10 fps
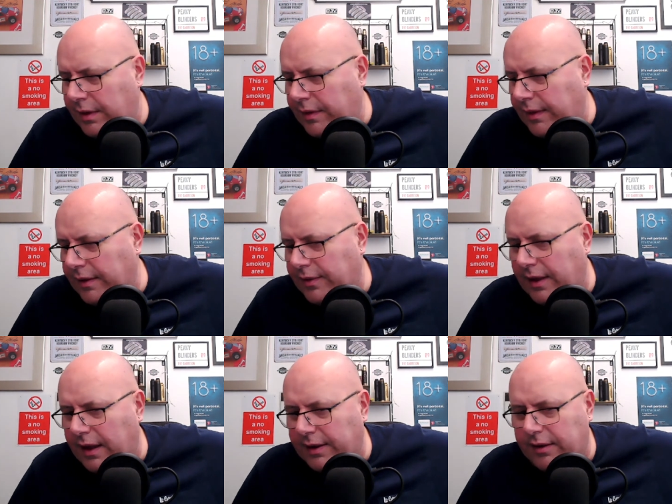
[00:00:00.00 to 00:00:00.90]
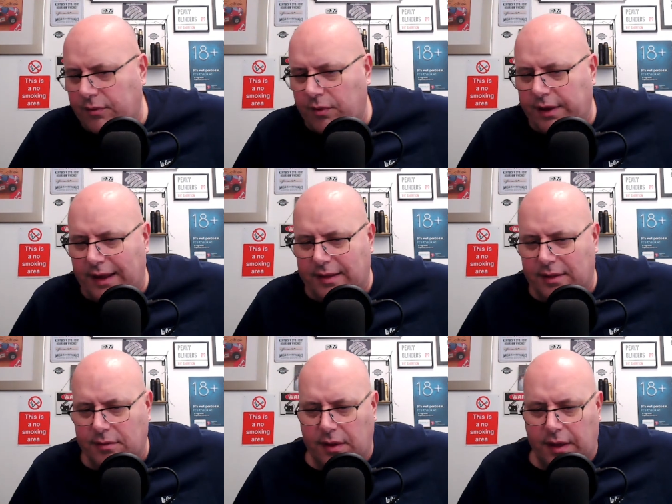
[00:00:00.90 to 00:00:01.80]
That's the idea of what it
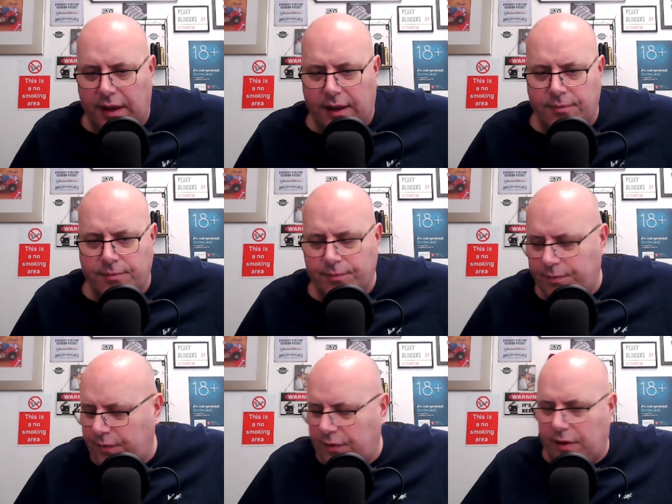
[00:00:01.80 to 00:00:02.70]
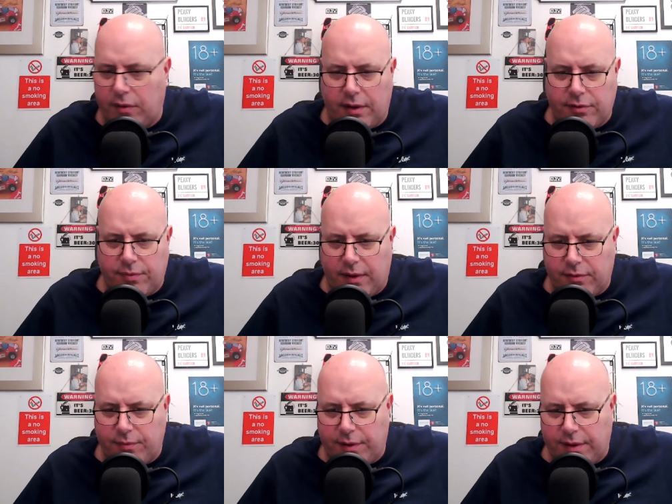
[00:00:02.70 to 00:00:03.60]
is. So
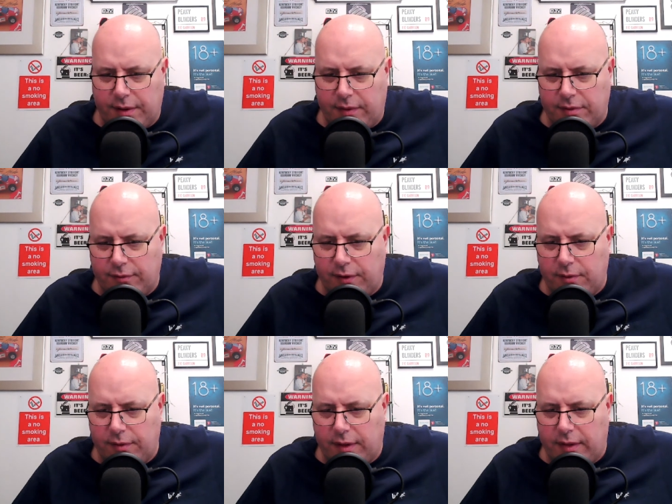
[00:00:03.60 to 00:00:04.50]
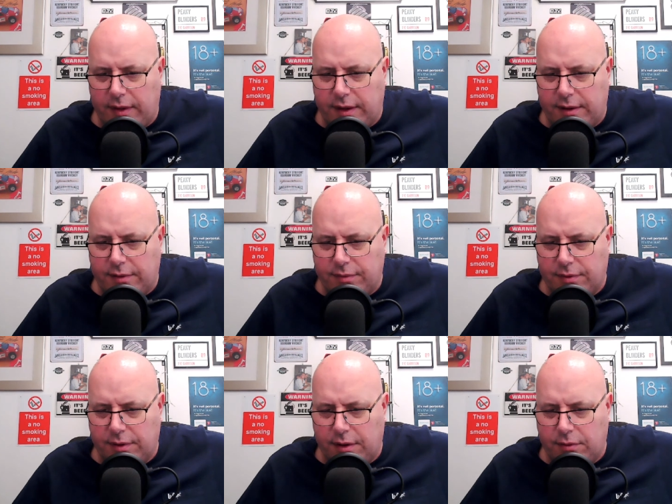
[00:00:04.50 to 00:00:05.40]
that's what it. And there's a few there that you can
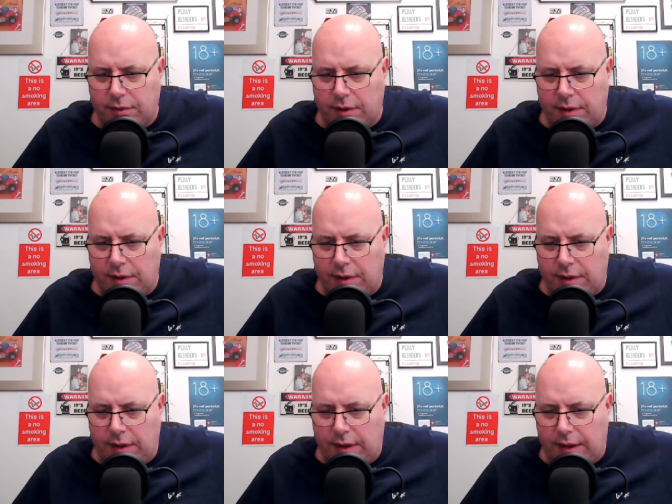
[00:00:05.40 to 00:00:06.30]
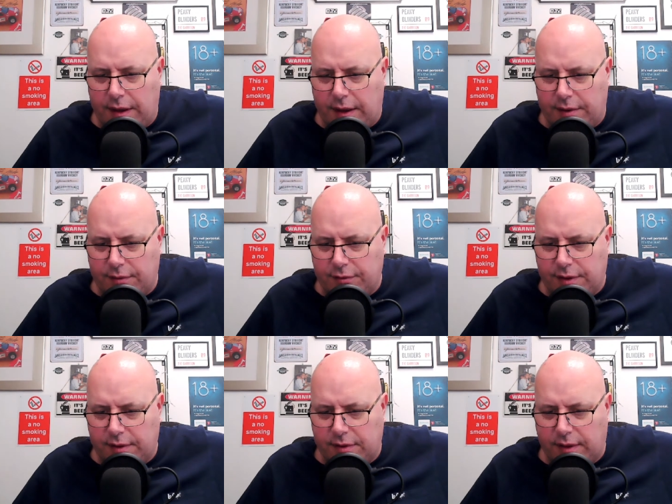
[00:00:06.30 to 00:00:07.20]
use, and
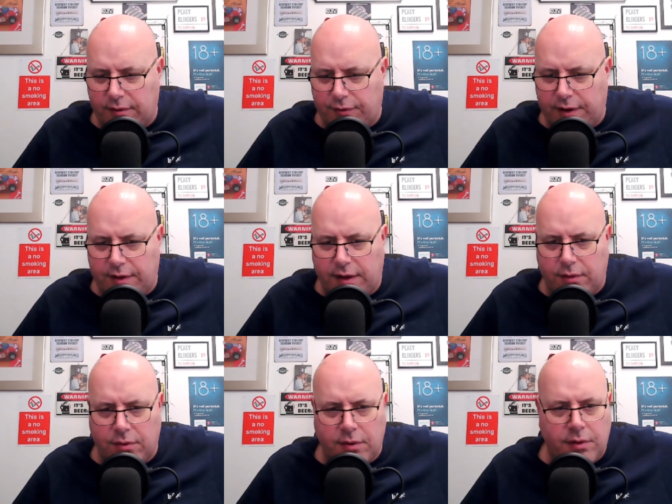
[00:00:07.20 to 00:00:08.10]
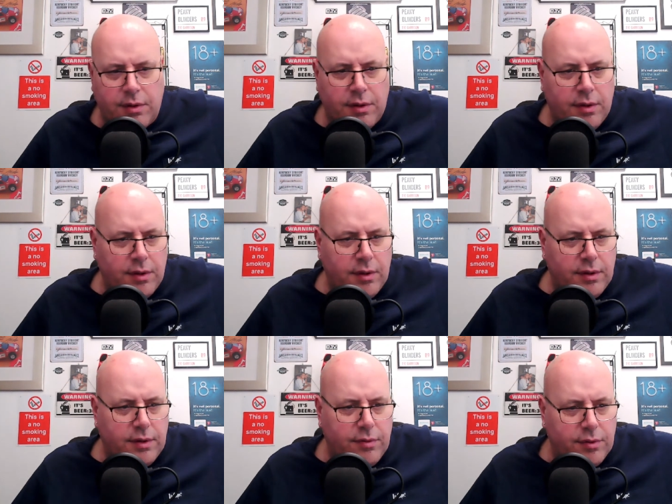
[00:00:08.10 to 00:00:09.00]
obviously so they're free to use.
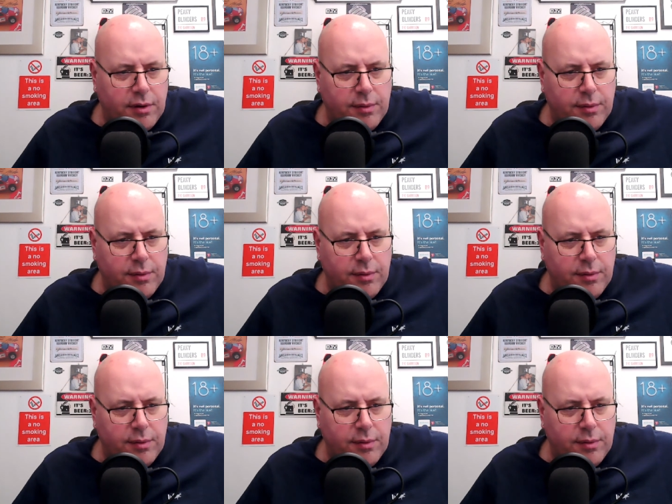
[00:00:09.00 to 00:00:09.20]
You've just got to